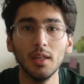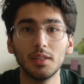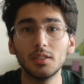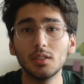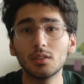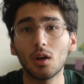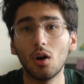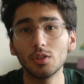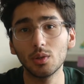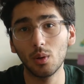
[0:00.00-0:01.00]
This is
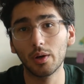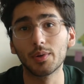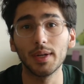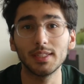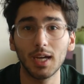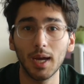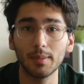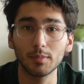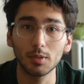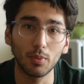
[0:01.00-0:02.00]
also a great
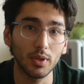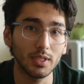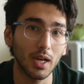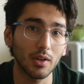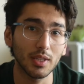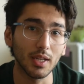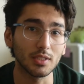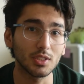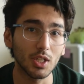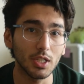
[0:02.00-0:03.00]
time to point out that
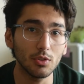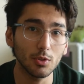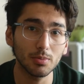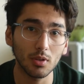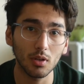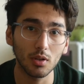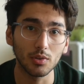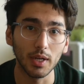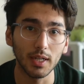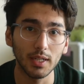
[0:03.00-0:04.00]
study groups are a
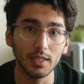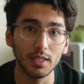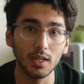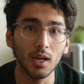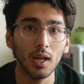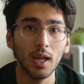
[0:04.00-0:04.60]
great idea,